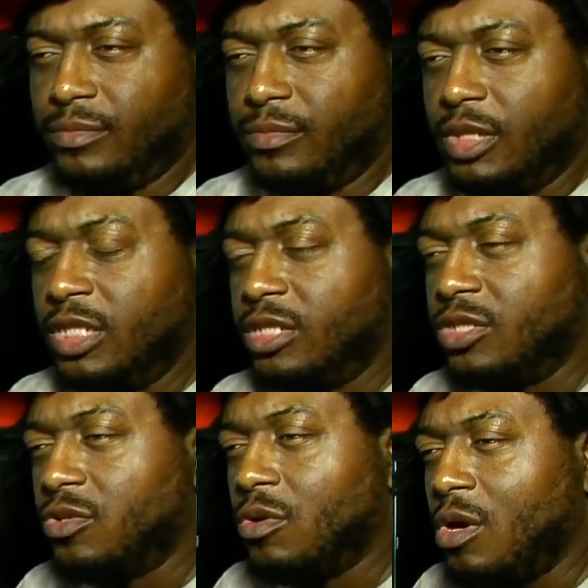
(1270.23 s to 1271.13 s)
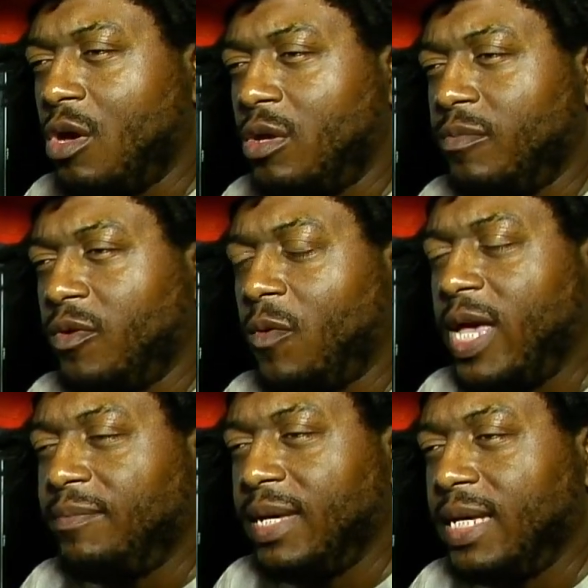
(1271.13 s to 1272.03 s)
is the so-called white
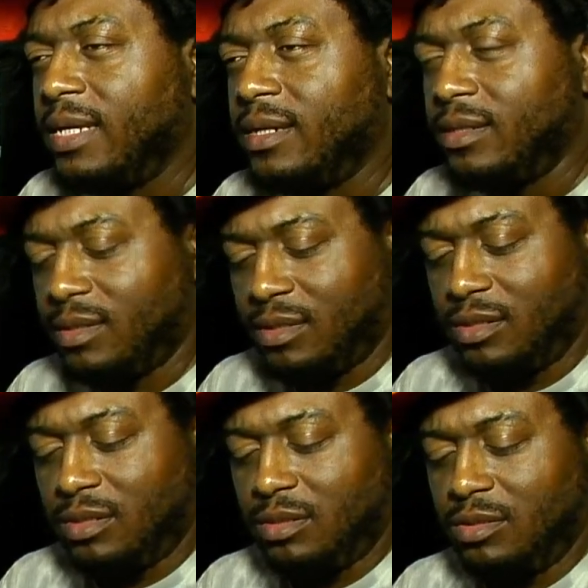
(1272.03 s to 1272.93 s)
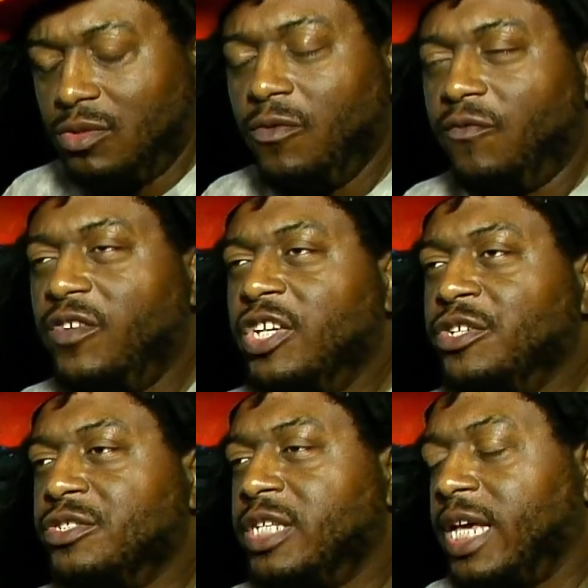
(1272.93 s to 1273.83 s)
man, who
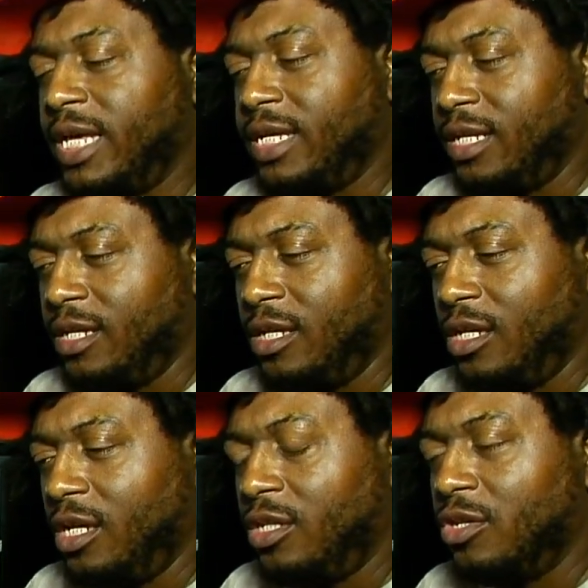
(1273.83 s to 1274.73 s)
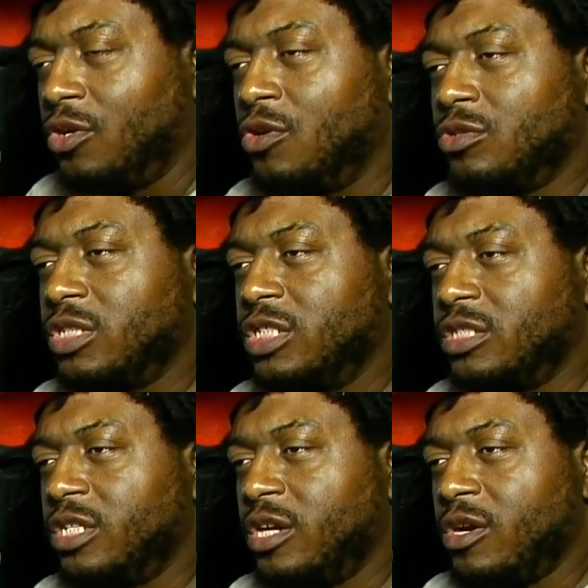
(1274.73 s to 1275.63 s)
feels that the earth is
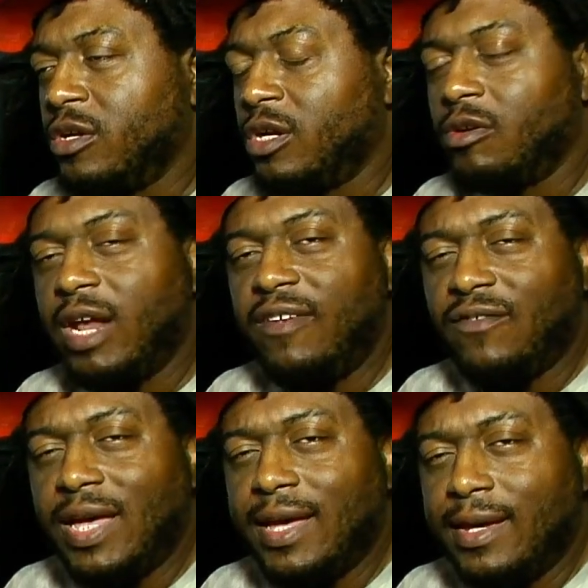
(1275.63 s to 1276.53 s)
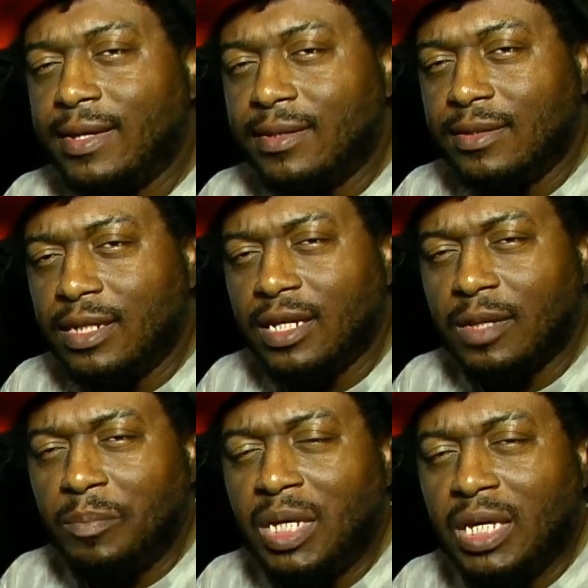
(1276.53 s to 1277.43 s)
their grapevine that they can
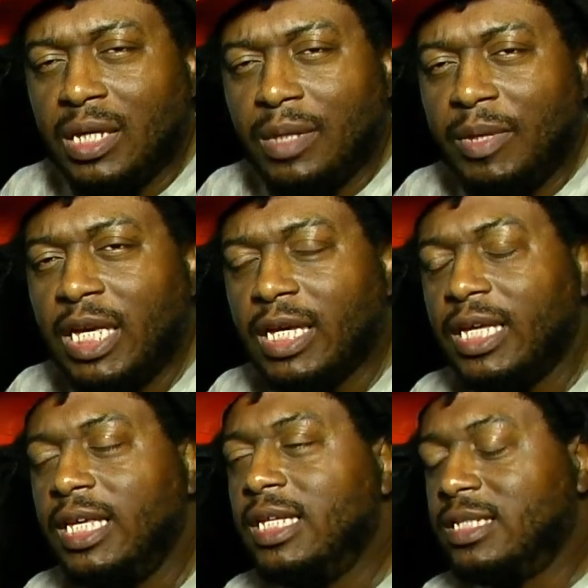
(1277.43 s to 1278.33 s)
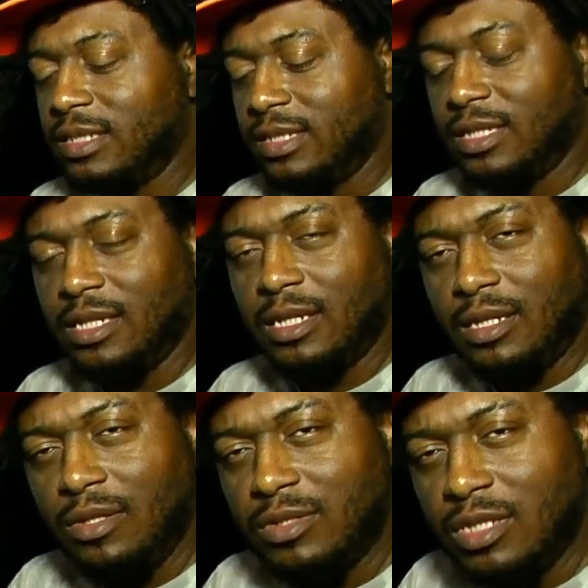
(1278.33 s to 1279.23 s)
pick and eat.
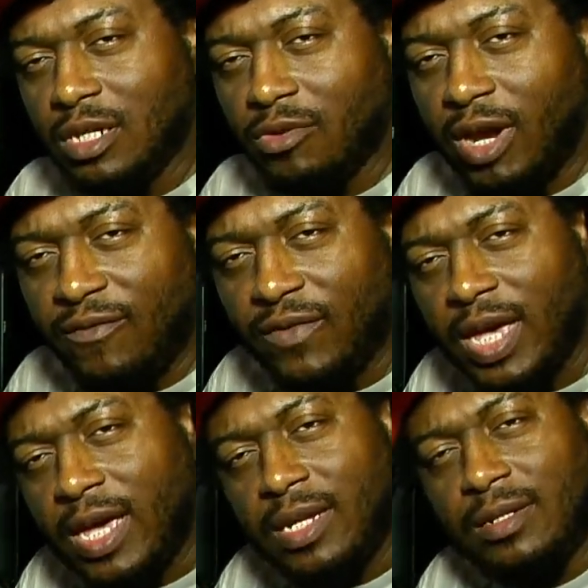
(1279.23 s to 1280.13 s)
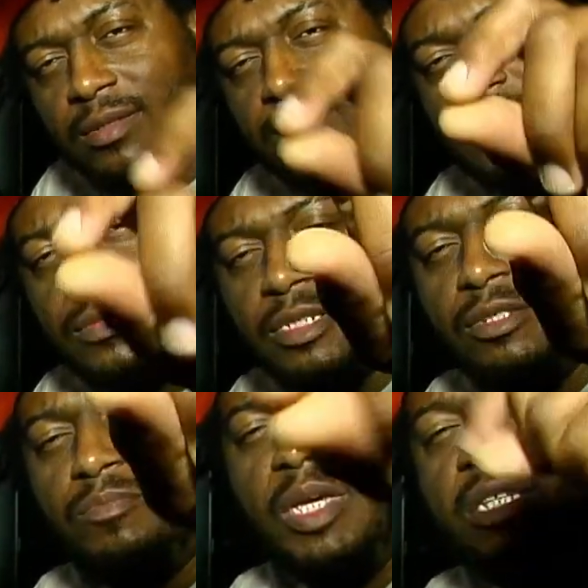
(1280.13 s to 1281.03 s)
You see a grapevine, you
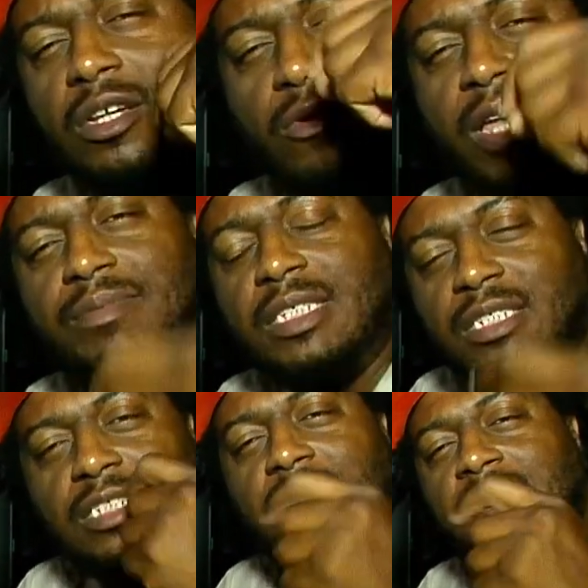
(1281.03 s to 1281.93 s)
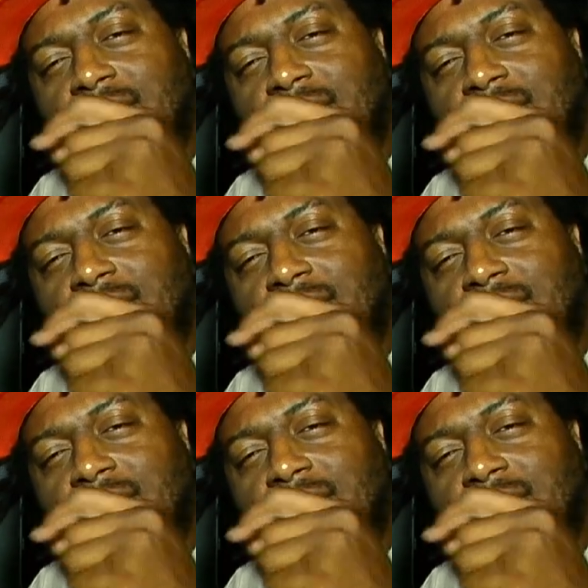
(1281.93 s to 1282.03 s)
pick the grapes and just eat